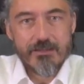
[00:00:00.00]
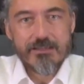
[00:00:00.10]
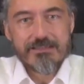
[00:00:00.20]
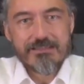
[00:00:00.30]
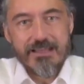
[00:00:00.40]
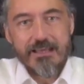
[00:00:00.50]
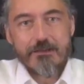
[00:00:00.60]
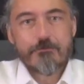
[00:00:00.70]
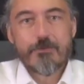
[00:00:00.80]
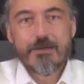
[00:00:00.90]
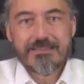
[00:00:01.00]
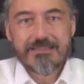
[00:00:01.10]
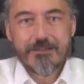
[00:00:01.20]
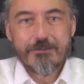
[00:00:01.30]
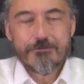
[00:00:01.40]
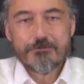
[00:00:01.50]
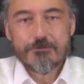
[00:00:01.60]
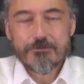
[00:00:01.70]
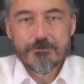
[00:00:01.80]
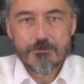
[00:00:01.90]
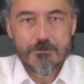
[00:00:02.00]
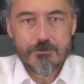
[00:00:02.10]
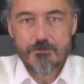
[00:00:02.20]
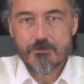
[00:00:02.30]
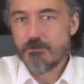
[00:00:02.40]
inside of myself or